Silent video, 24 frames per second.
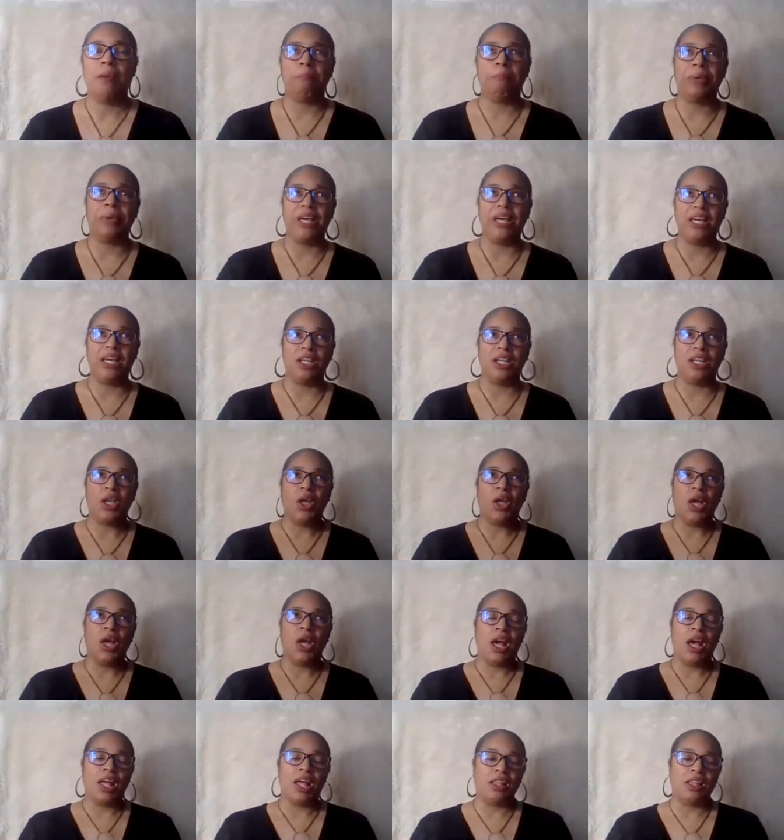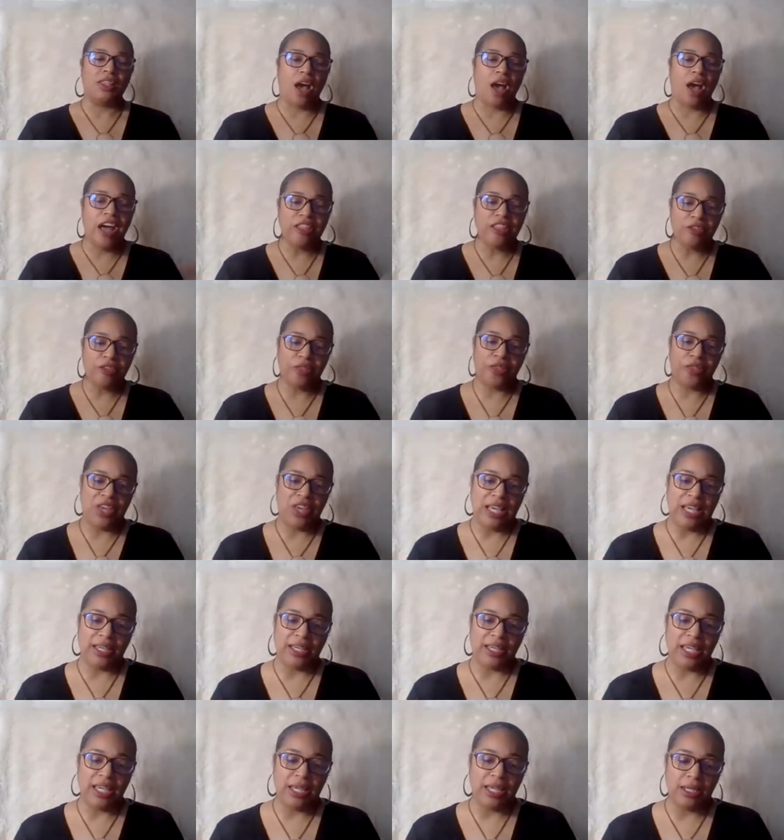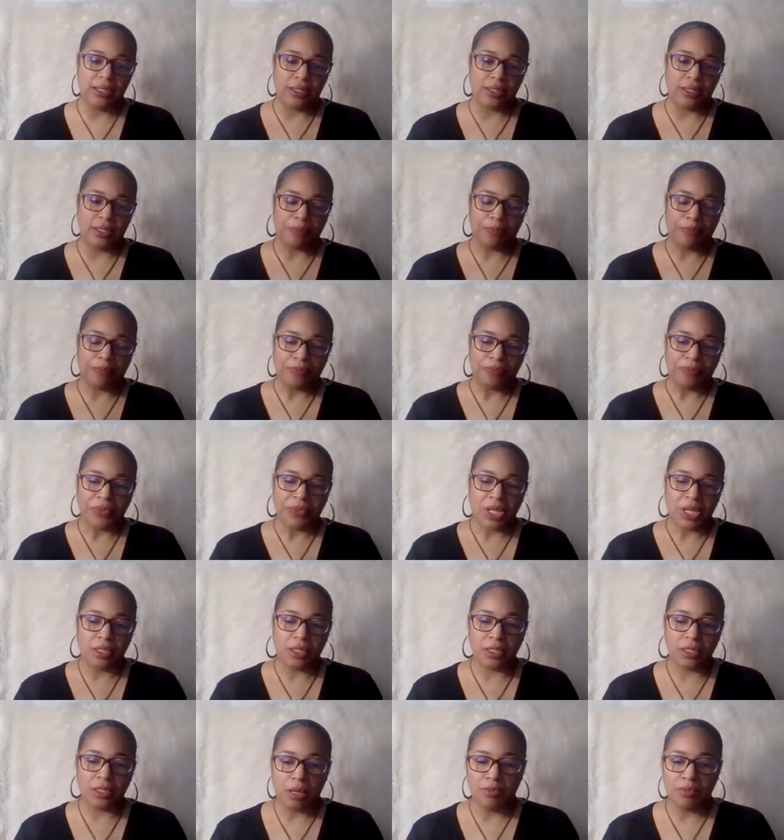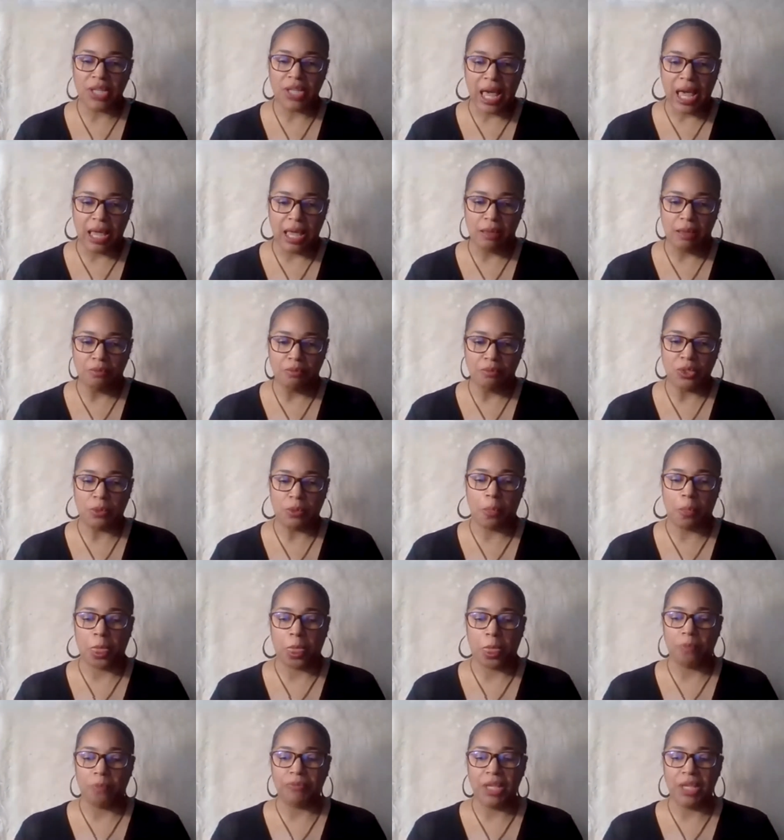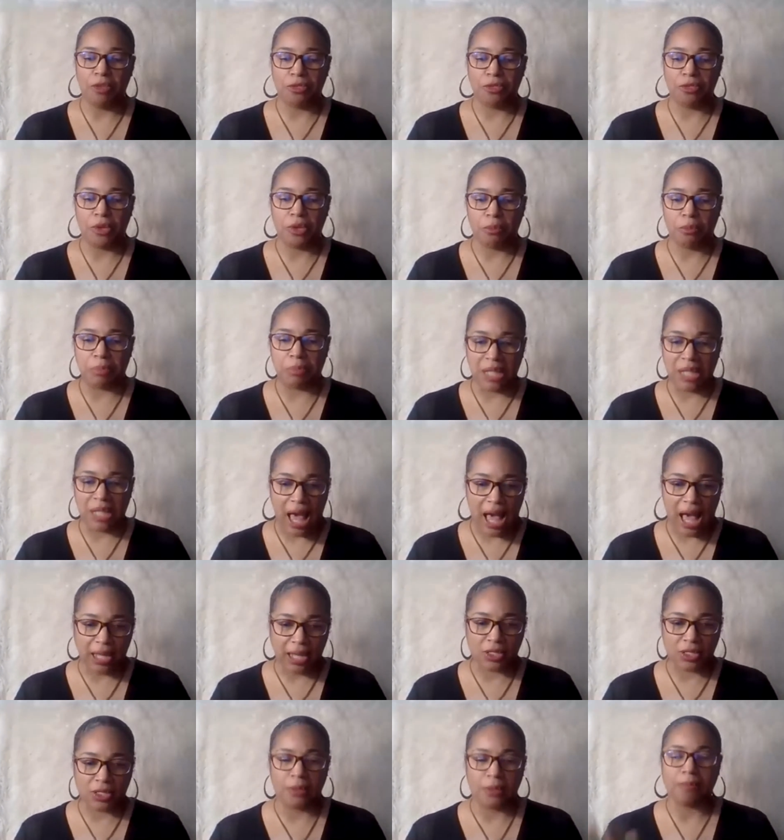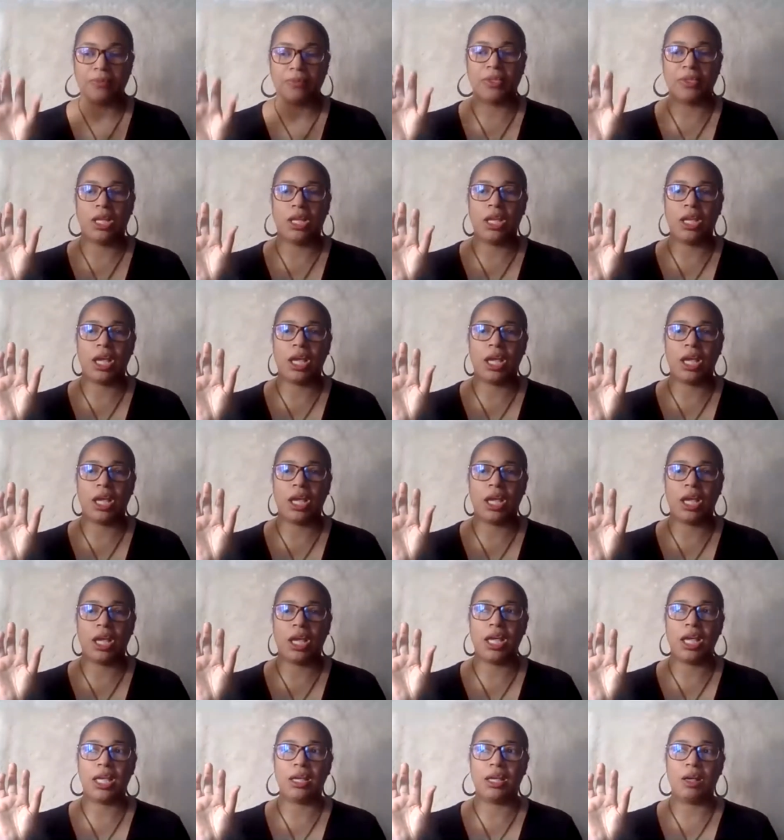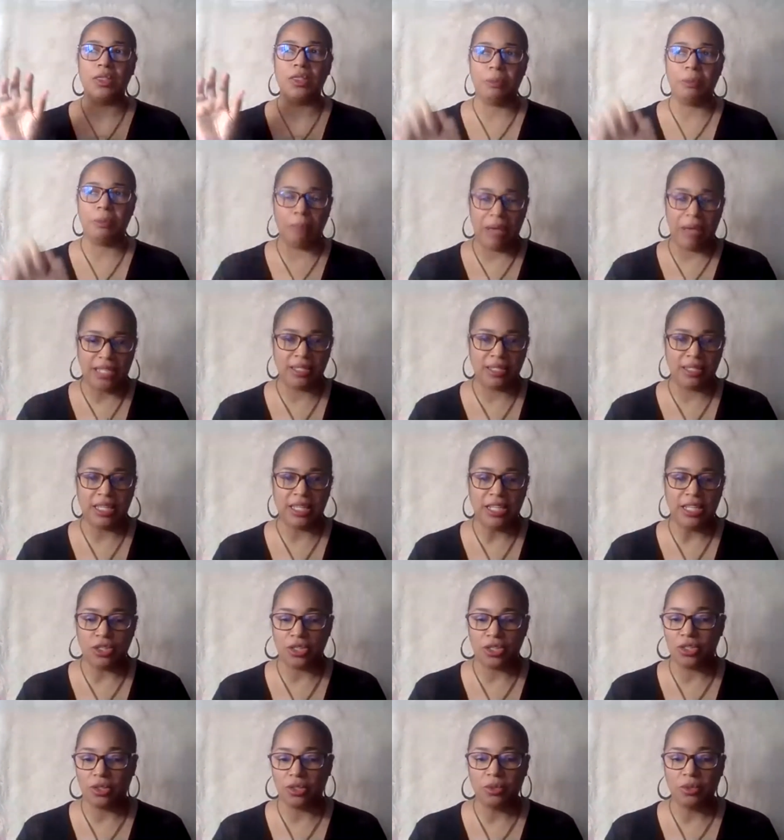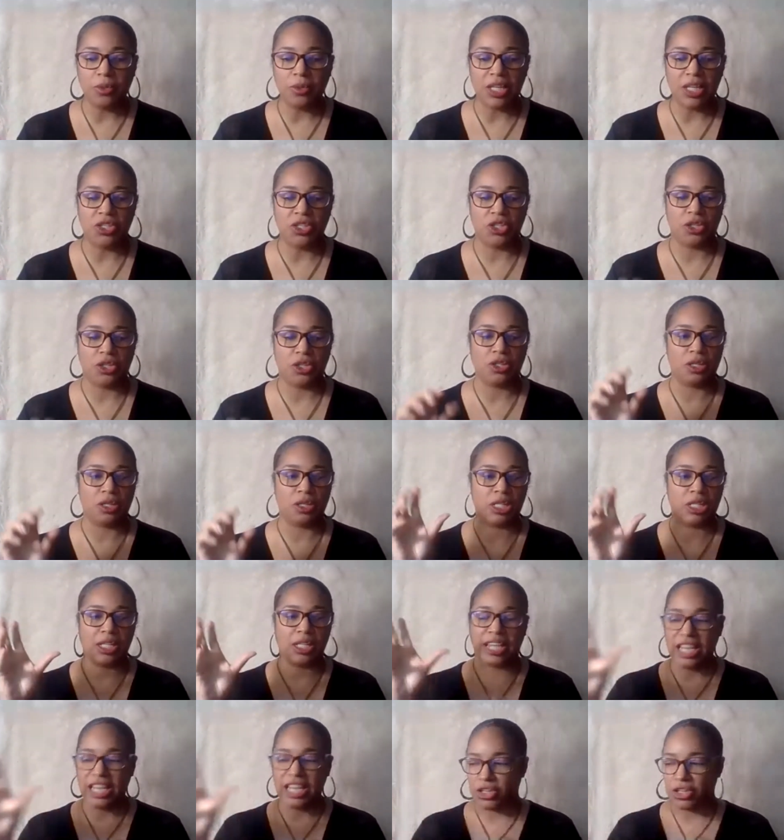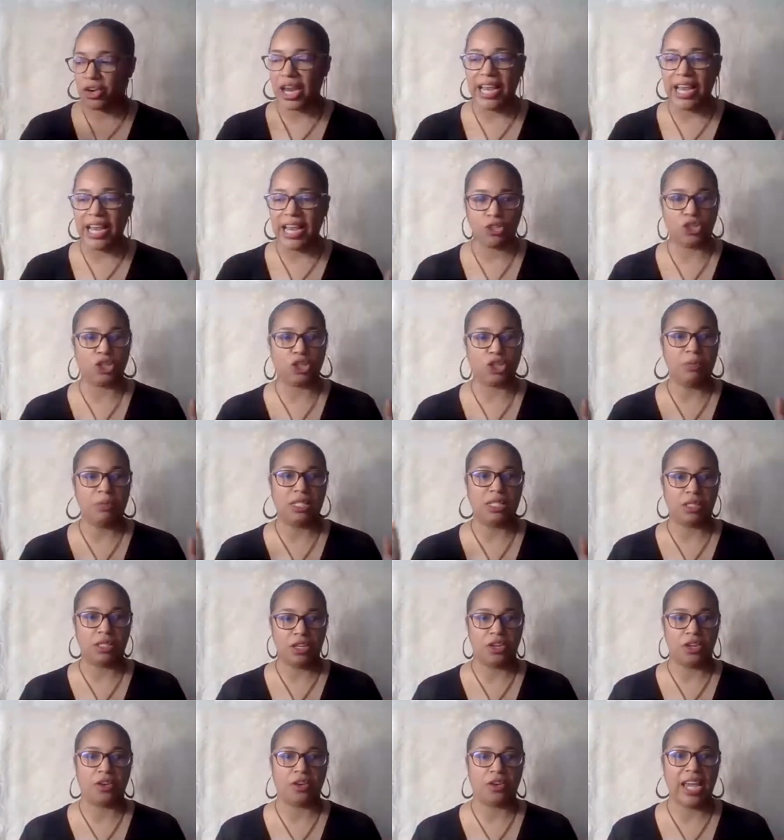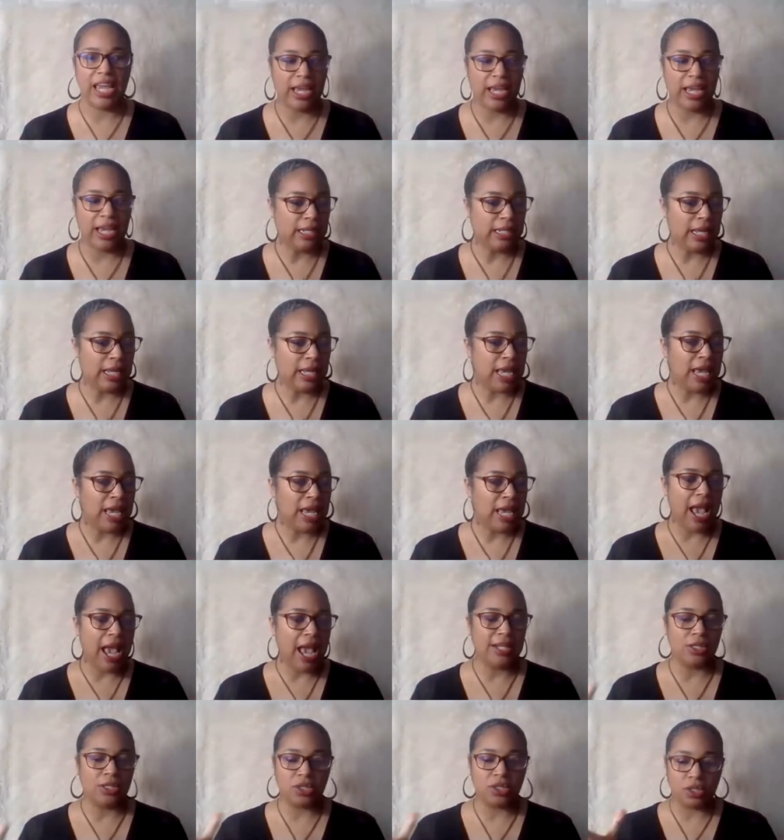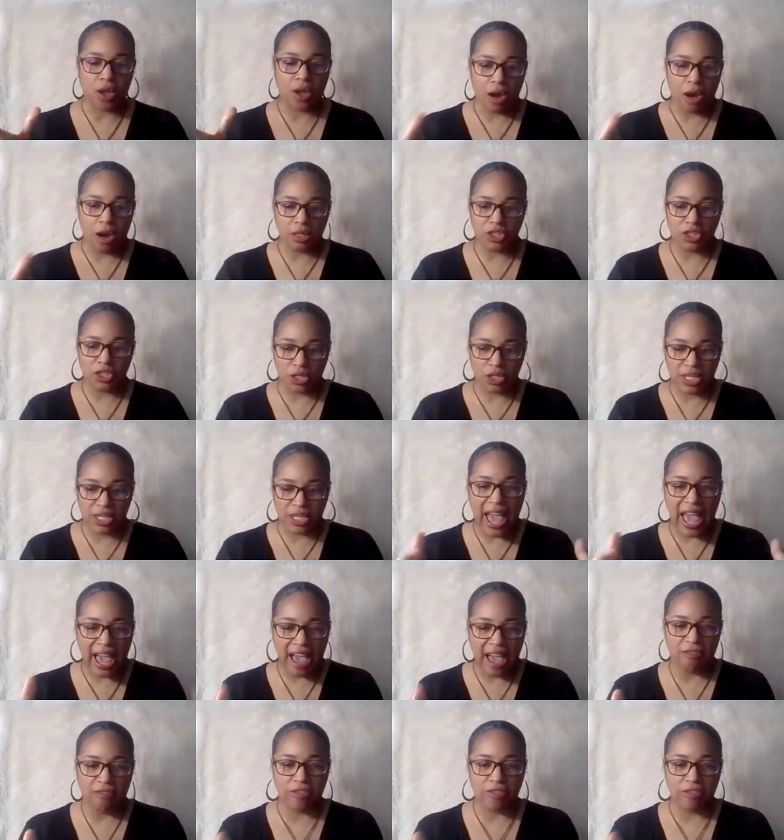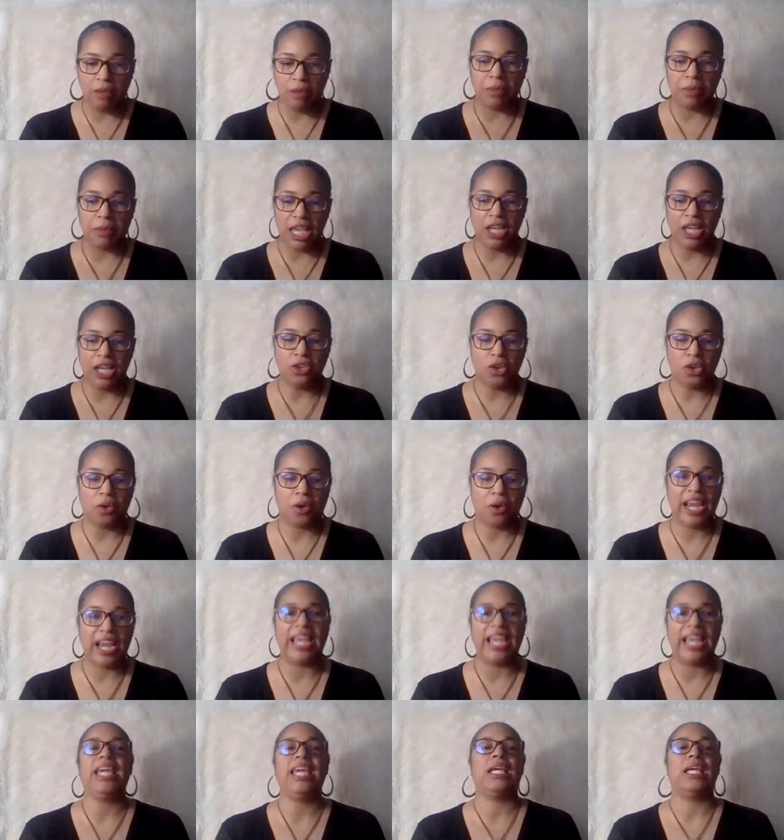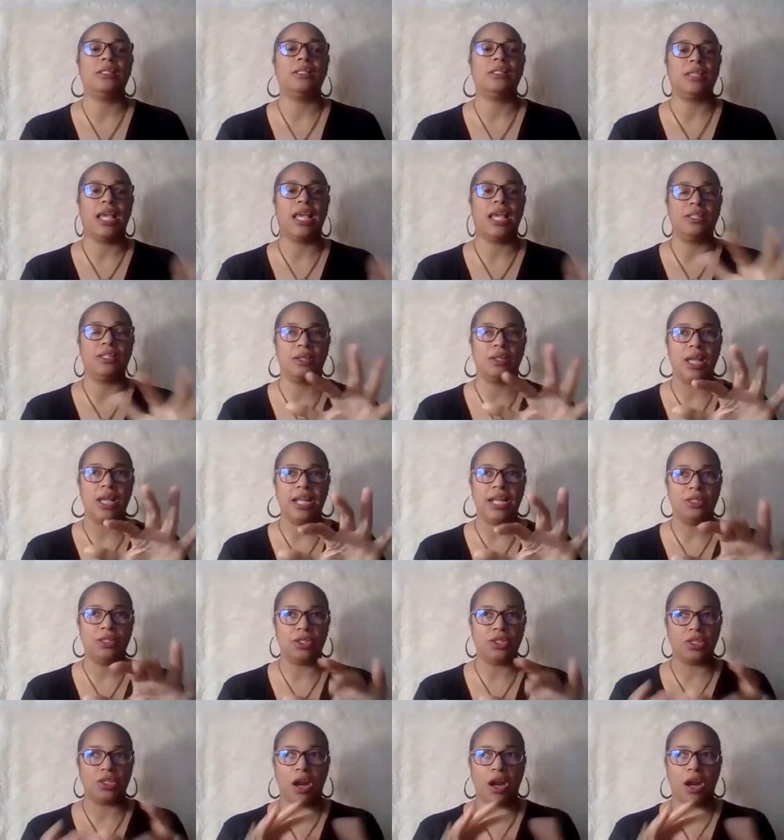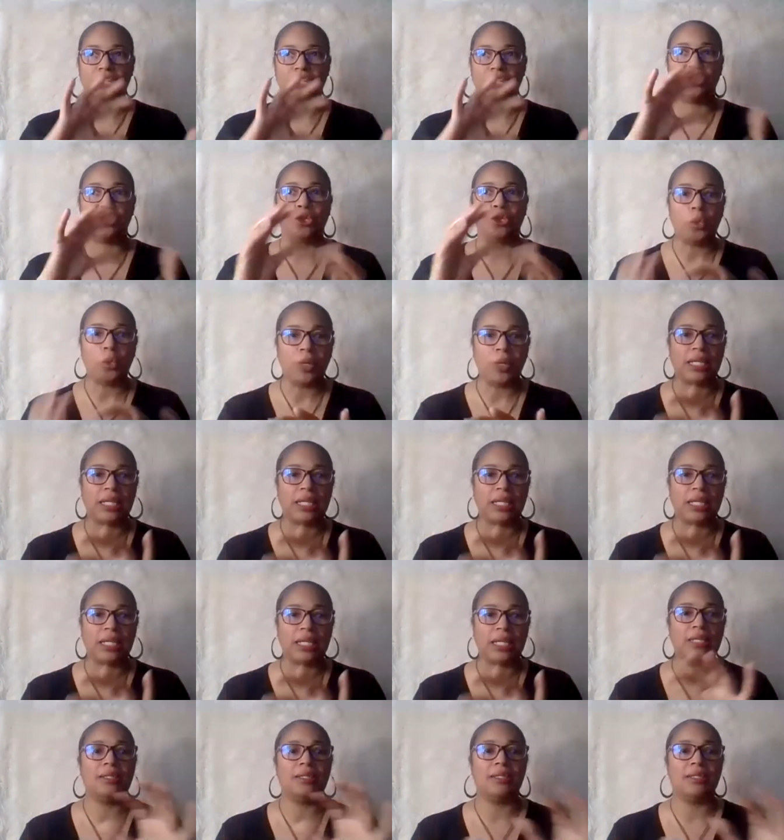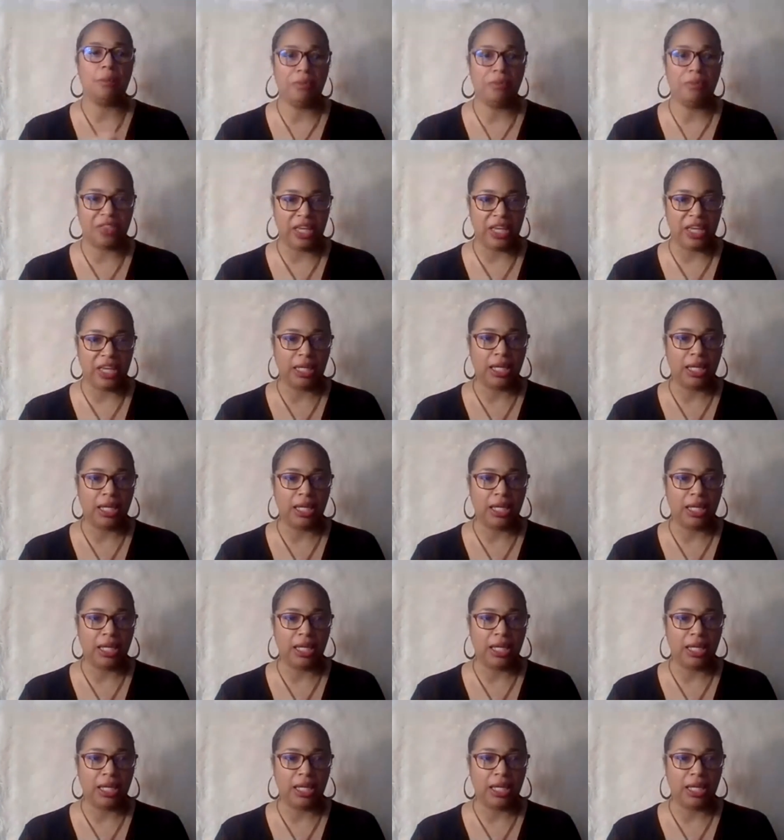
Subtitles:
But the other thing is, sometimes if you're blocked, the best thing to do is just to get your instruments in your hand and just have them in your hands and start doing something.